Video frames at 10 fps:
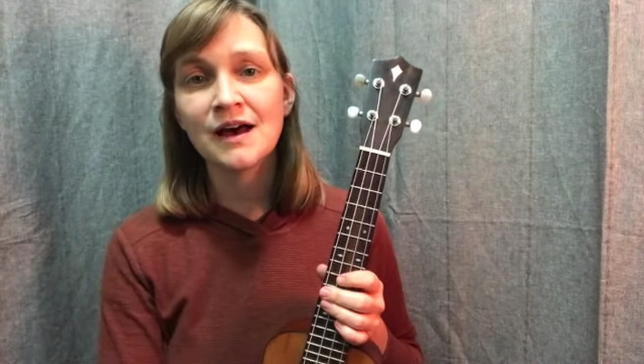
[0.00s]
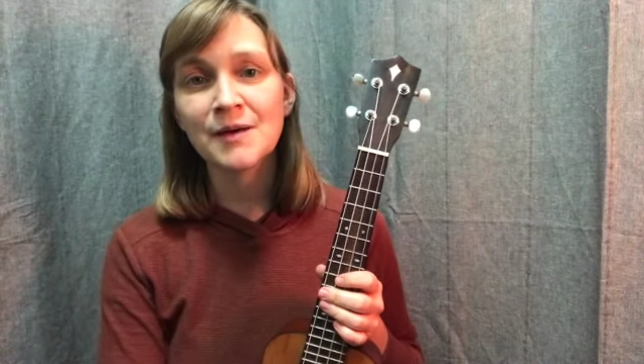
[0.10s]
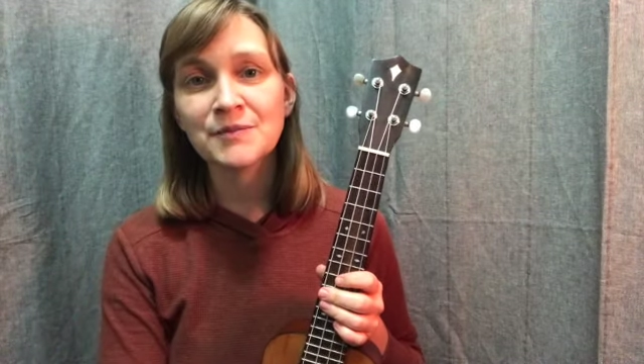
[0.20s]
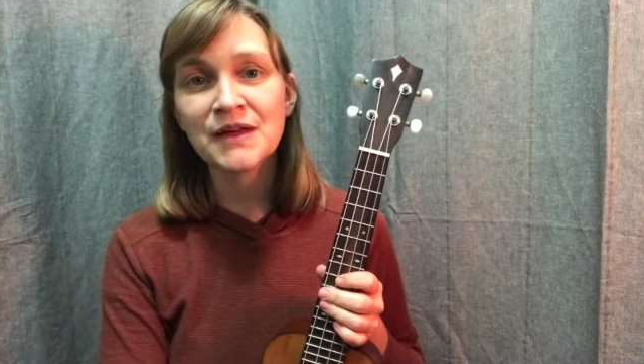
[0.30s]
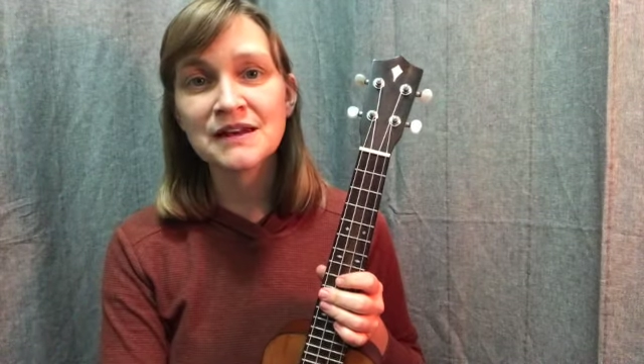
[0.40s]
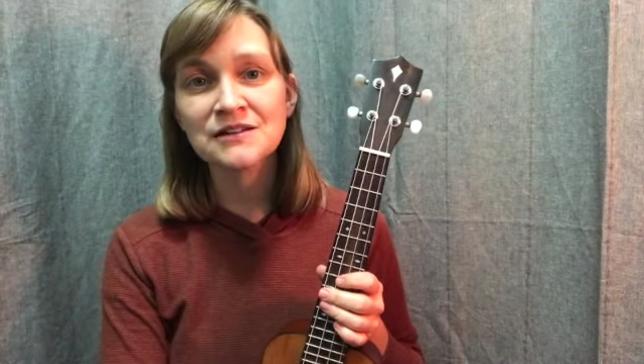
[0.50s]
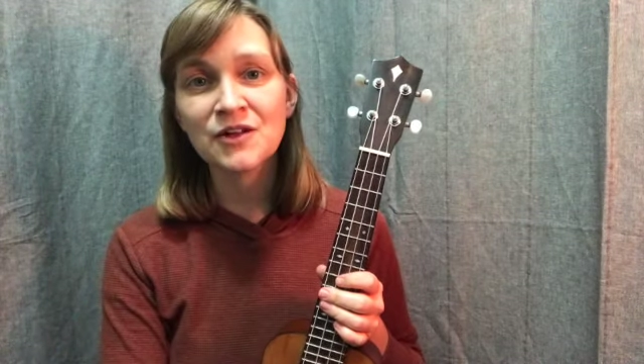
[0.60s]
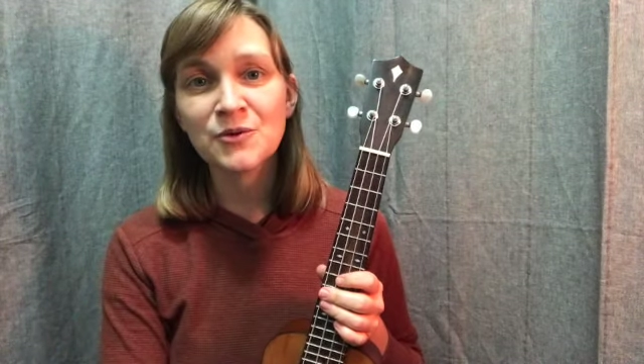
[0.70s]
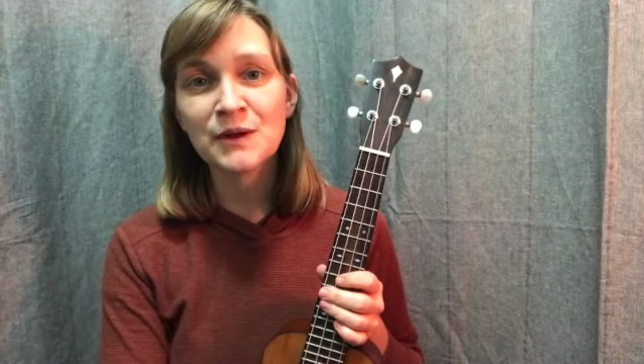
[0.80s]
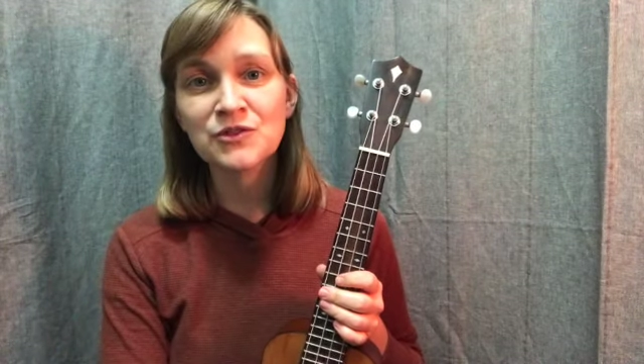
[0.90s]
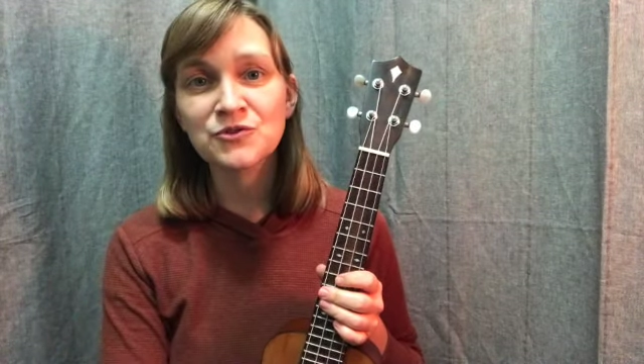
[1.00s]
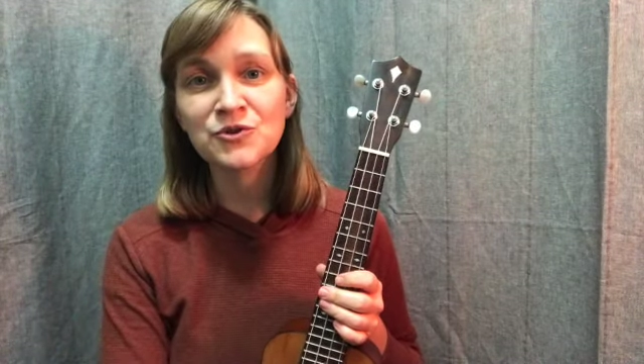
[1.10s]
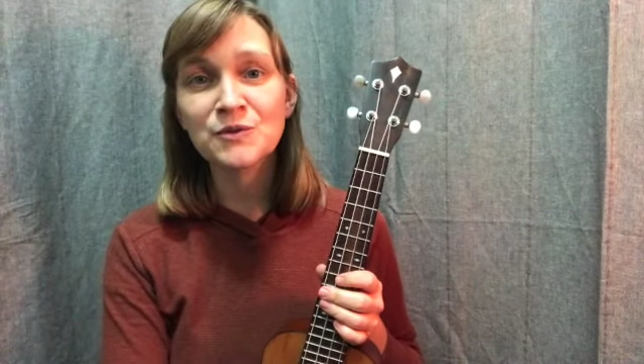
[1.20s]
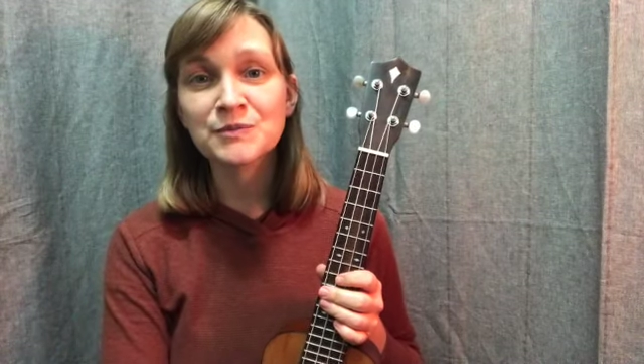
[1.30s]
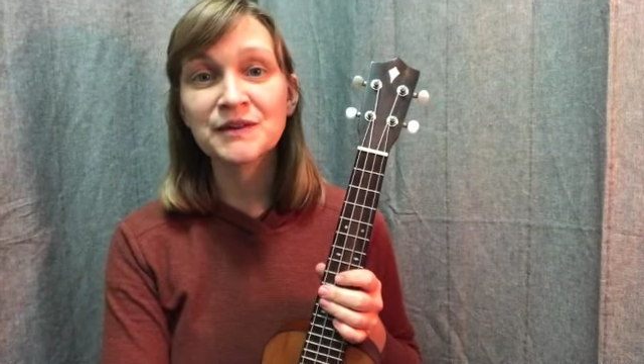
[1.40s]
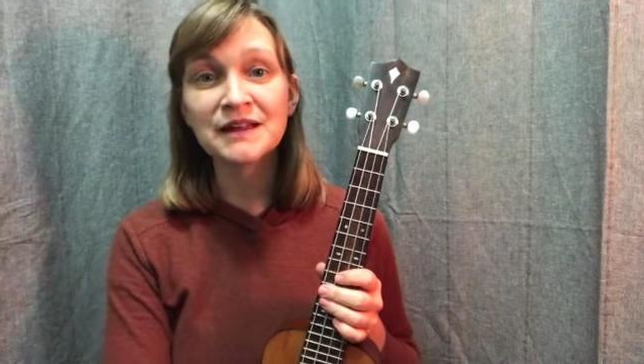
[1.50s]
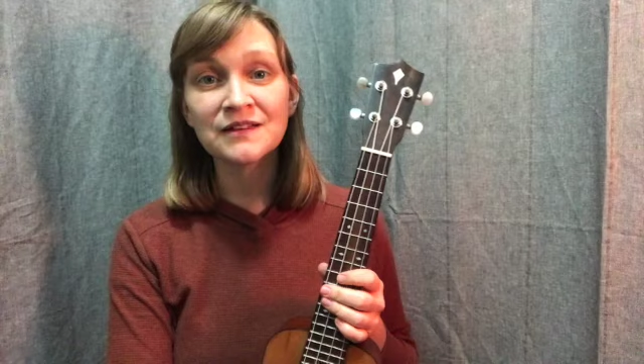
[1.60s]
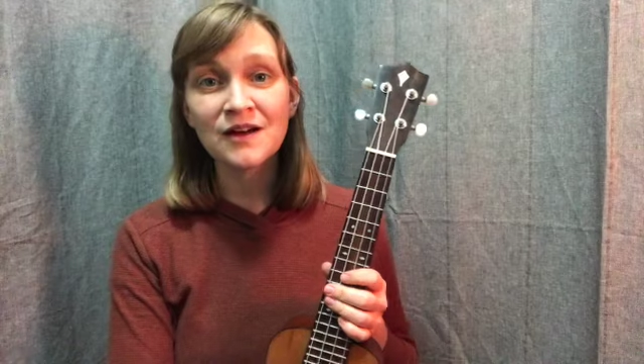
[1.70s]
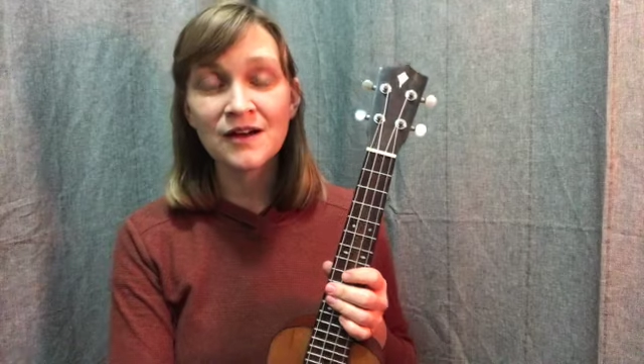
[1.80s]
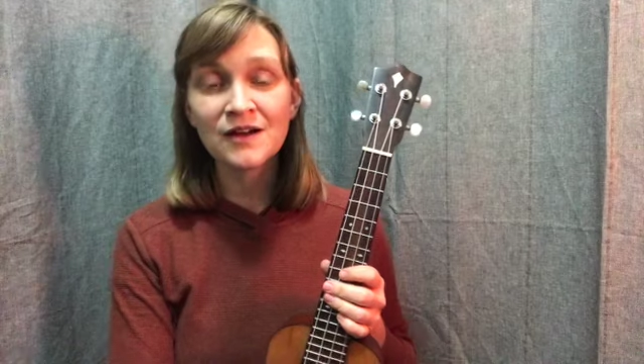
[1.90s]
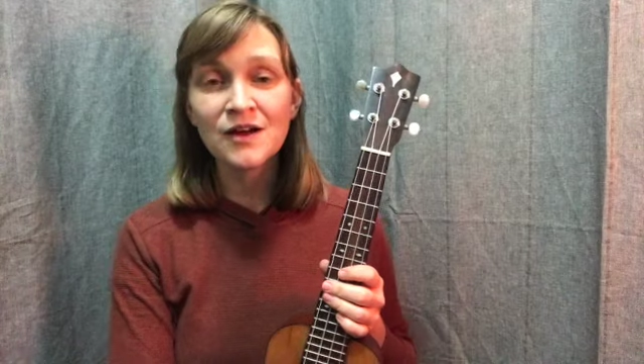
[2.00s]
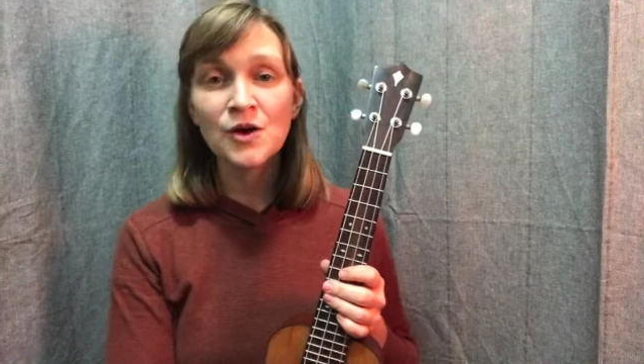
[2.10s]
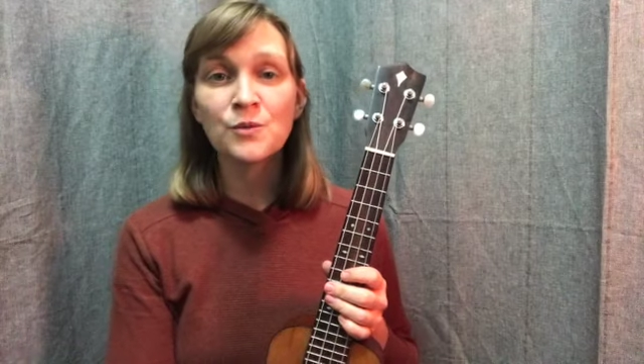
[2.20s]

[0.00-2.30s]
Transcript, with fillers: um, playing it all the way through, or play along